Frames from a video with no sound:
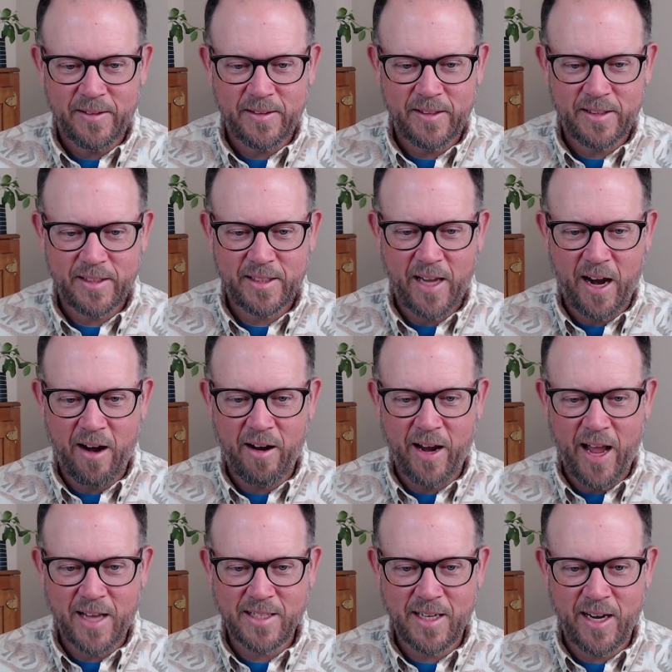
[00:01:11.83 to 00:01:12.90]
Scary
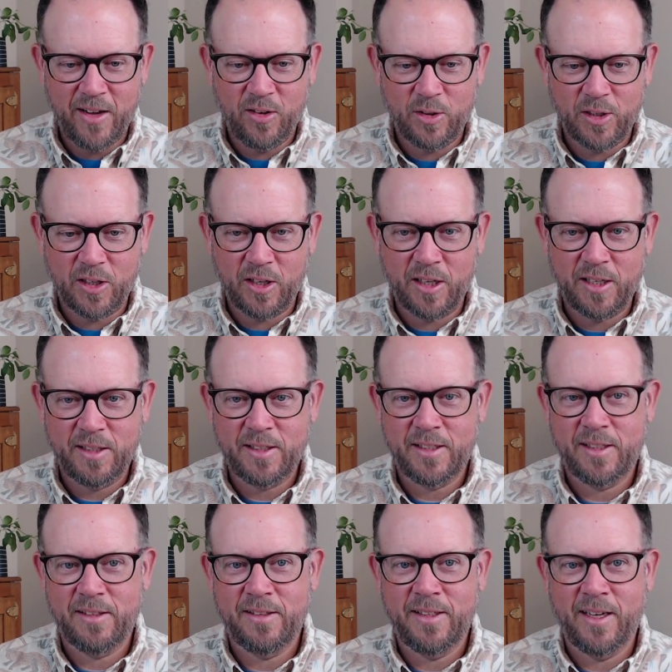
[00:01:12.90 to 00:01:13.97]
as an elder.
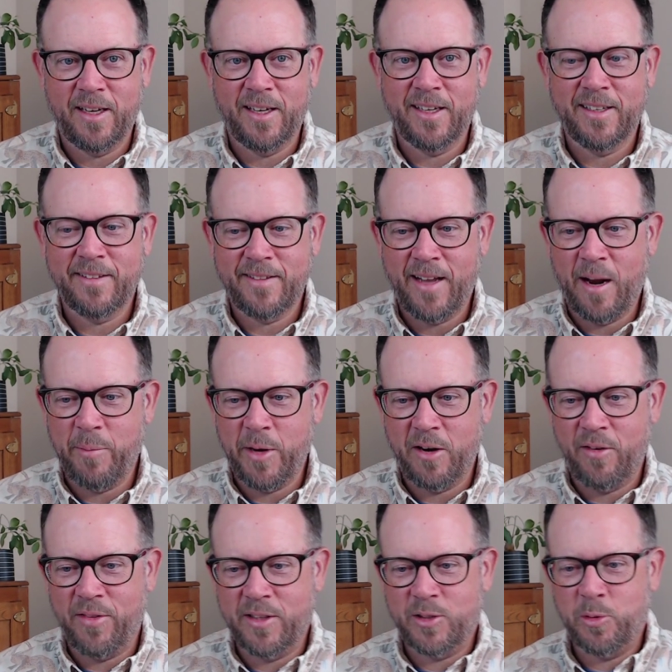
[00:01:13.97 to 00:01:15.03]
Duh, that I'm here
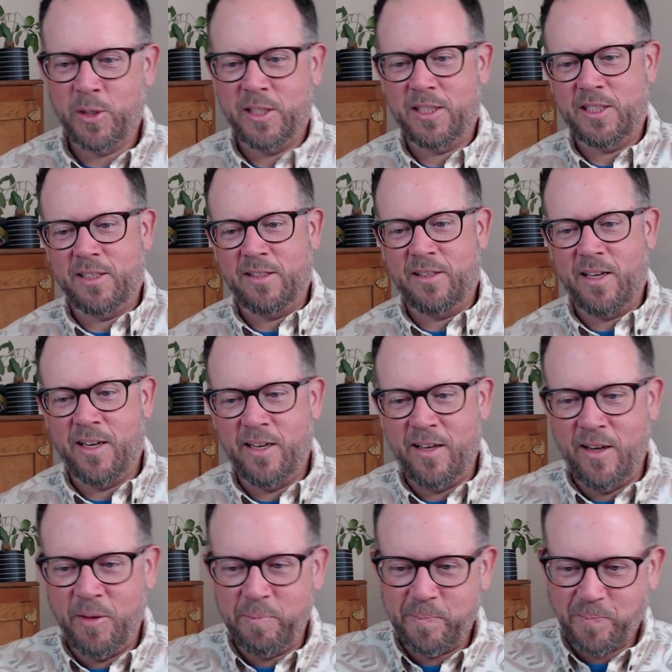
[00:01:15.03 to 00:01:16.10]
on the Twitch cutting
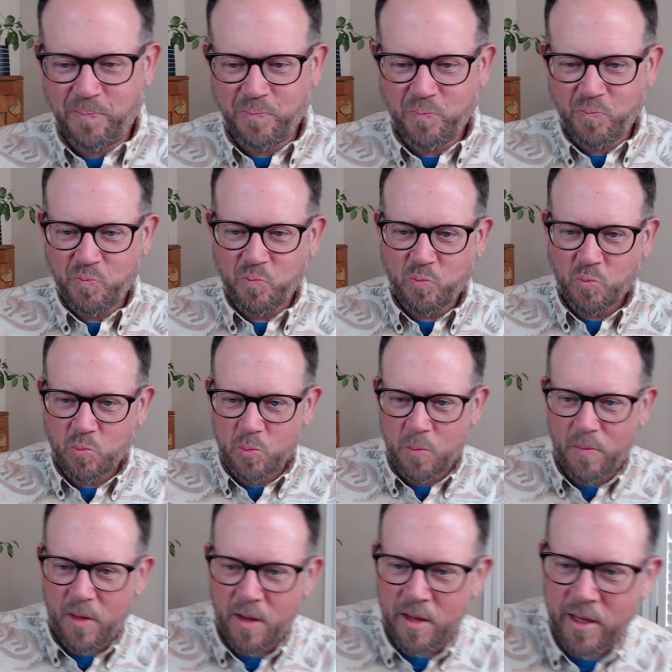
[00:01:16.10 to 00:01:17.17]
up.
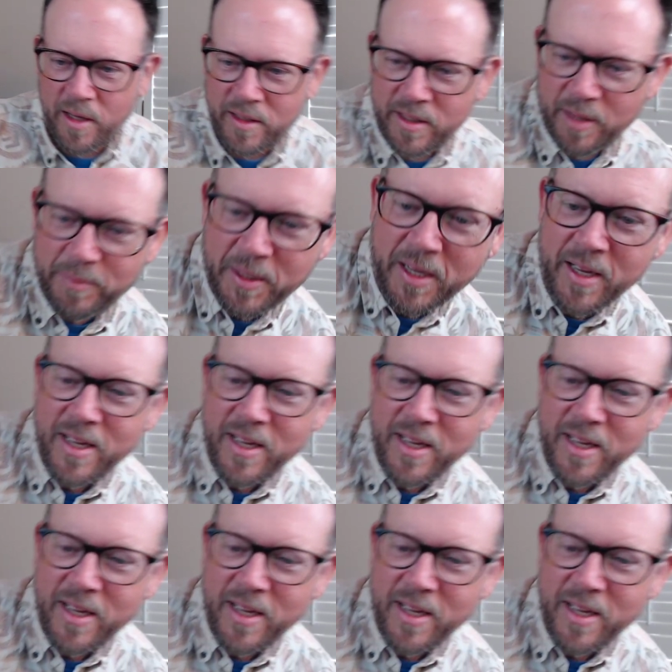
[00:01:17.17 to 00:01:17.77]
Cutting up.